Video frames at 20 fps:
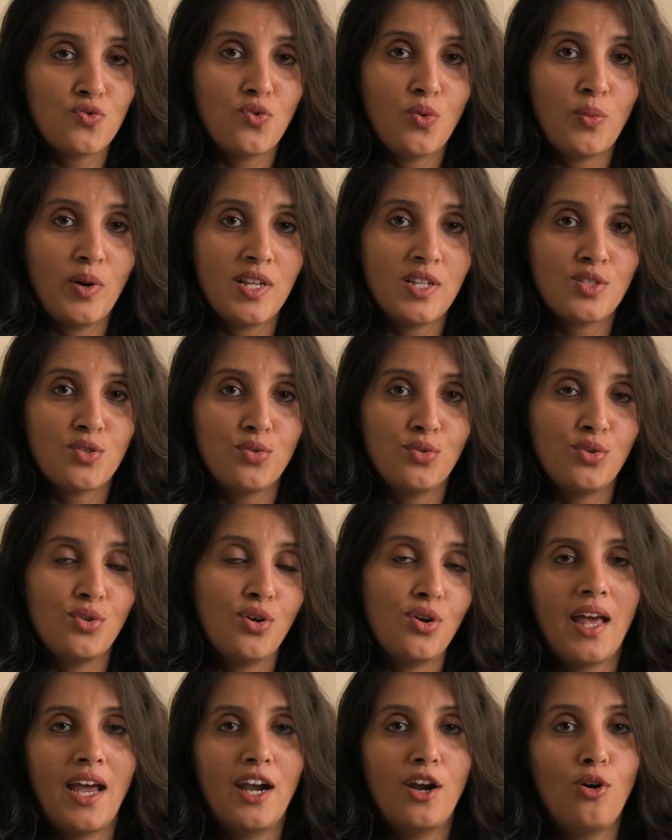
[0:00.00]
for my
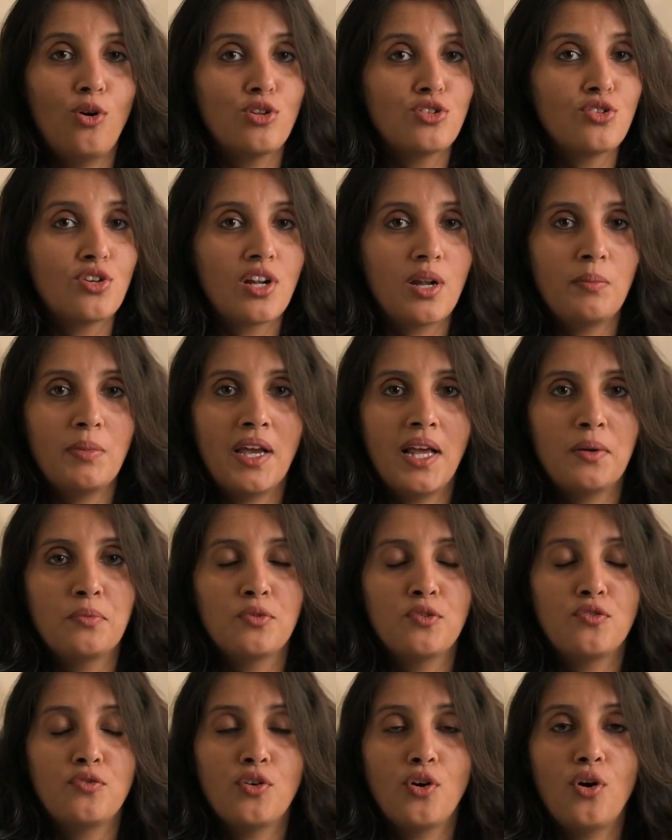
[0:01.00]
studio. And also it will be
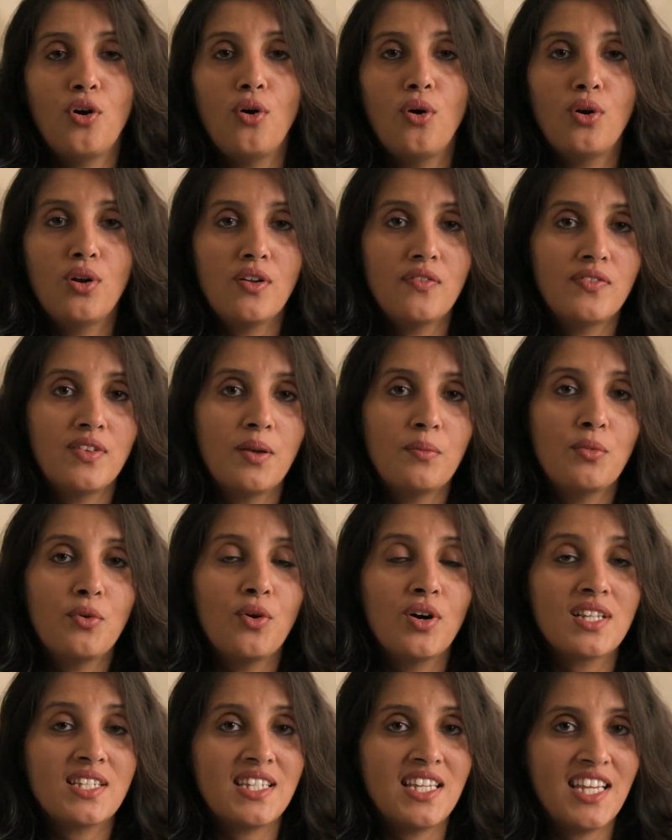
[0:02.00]
helpful for all of them who
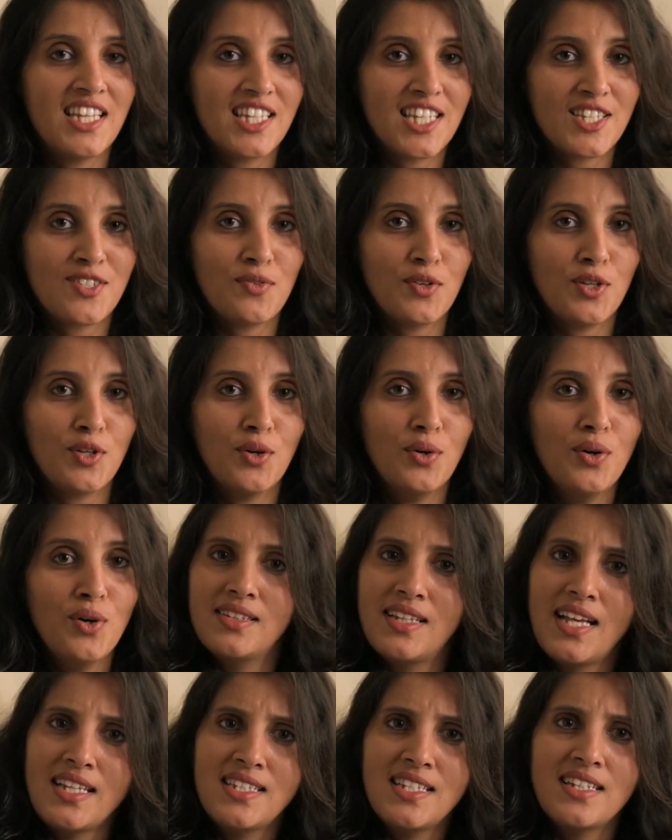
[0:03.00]
are seeing this video.
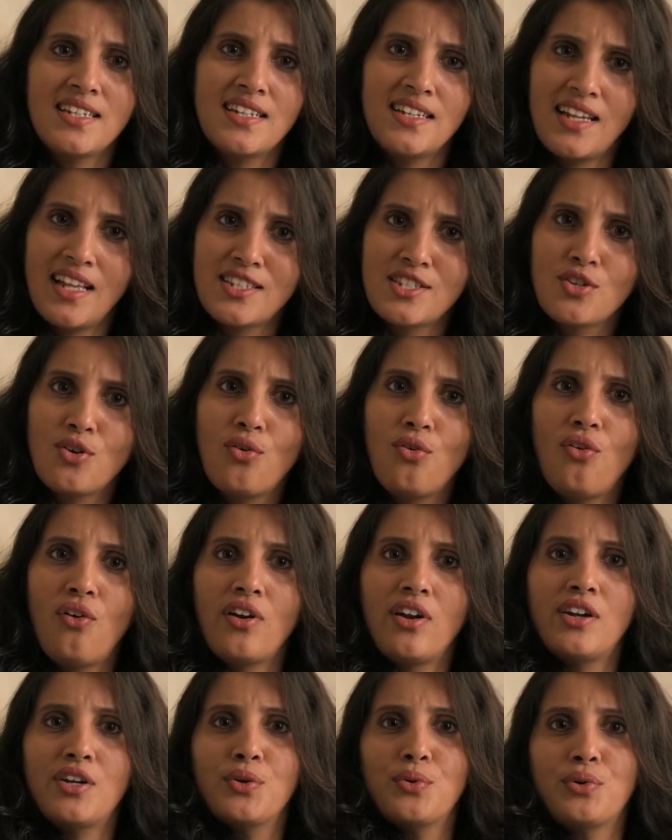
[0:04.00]
That's it. Let's go
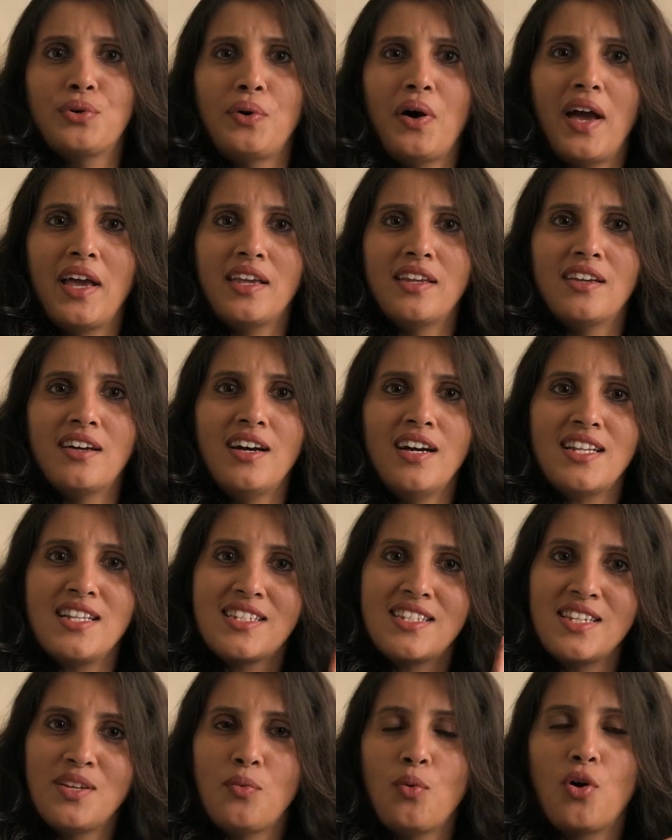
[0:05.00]
on a tour to IKEA
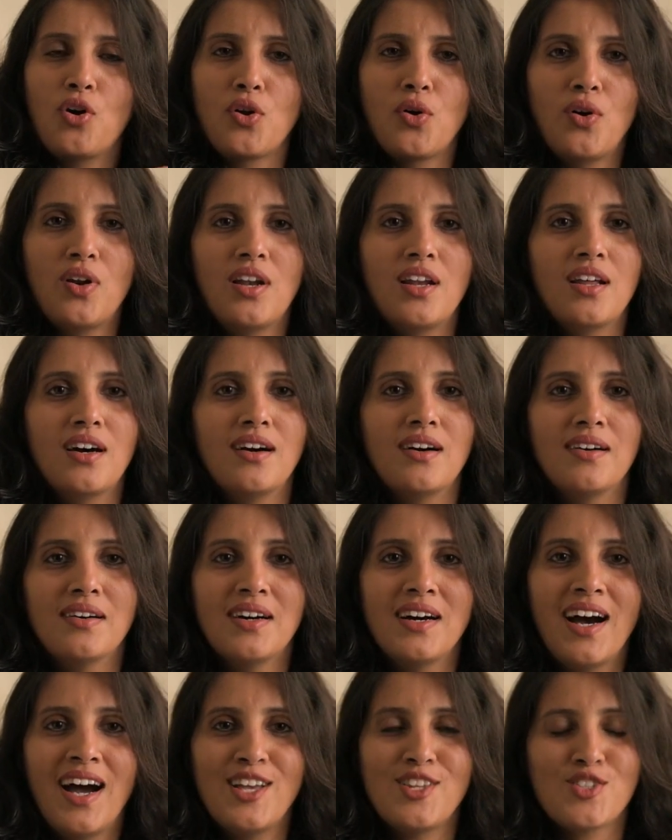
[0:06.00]
and see what all
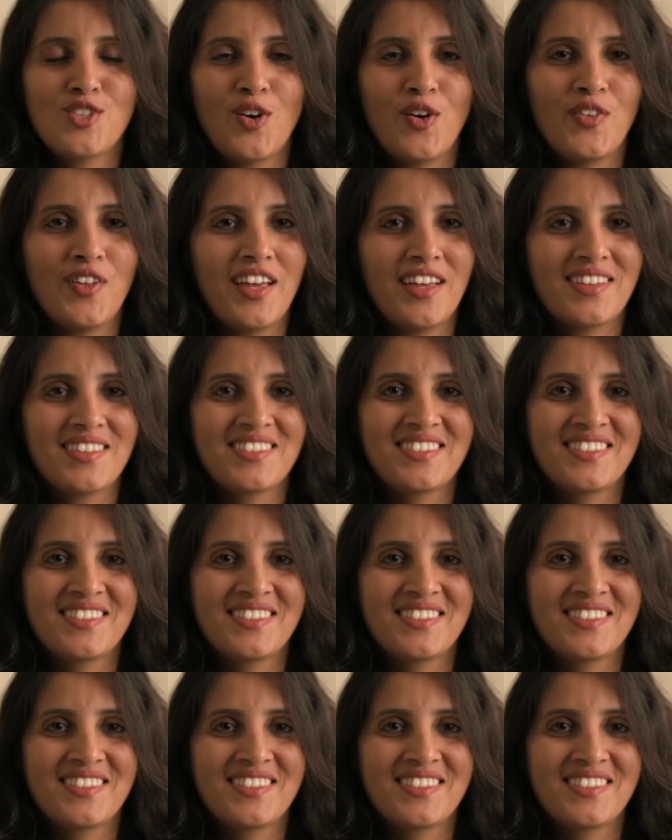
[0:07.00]
I saw there.